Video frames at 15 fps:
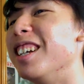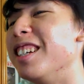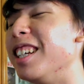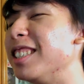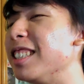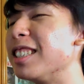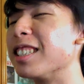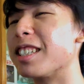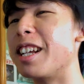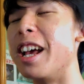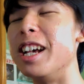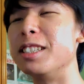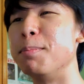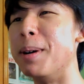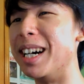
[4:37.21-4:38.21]
This is a
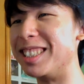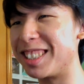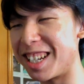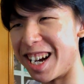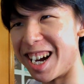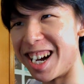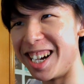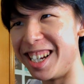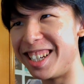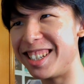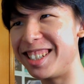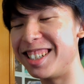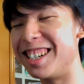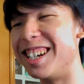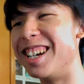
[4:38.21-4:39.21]
test by Sky.
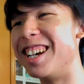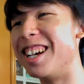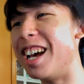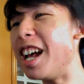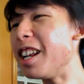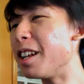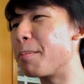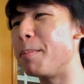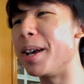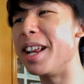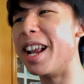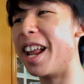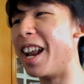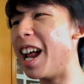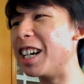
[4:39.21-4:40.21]
Had it been
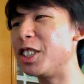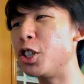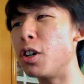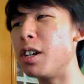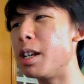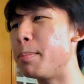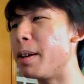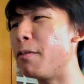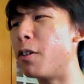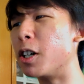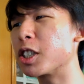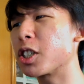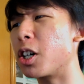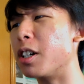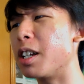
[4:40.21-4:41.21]
an actual
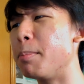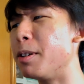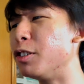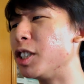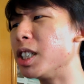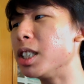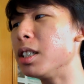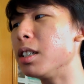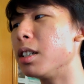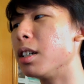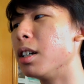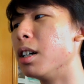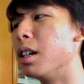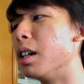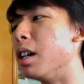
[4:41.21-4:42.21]
LibriVox contribution,
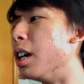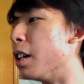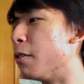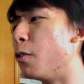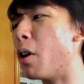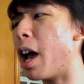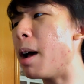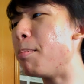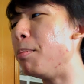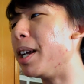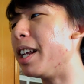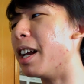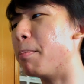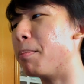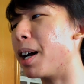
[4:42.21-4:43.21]
it would have
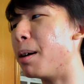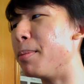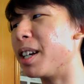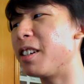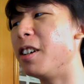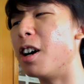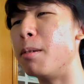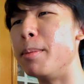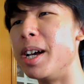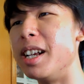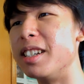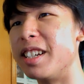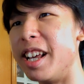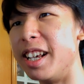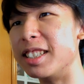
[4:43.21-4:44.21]
been a public
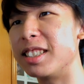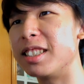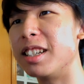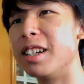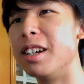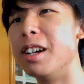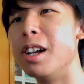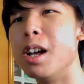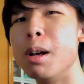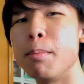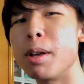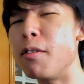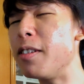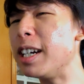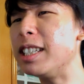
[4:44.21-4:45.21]
domain text,
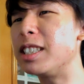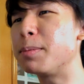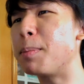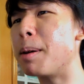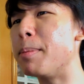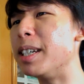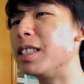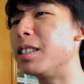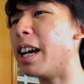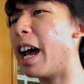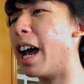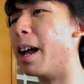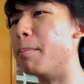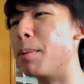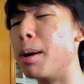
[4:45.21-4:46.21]
previously published
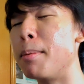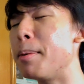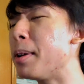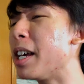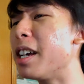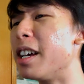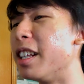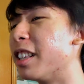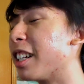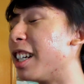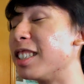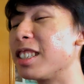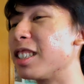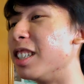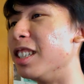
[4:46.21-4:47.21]
and probably
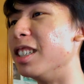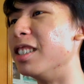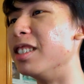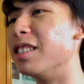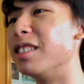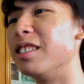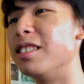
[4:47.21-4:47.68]
interesting.